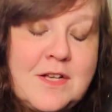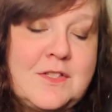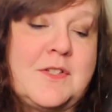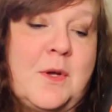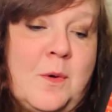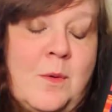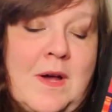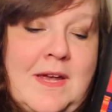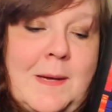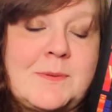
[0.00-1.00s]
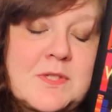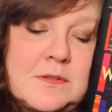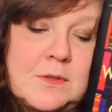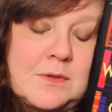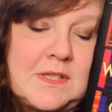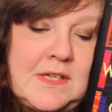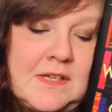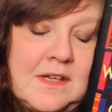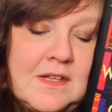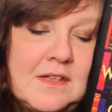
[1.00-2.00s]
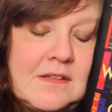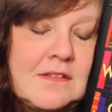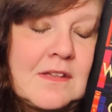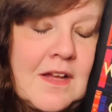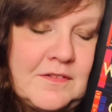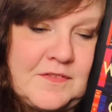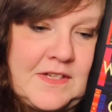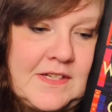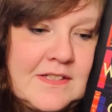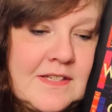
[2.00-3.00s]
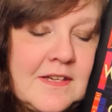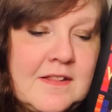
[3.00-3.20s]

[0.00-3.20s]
So I absolutely loved it.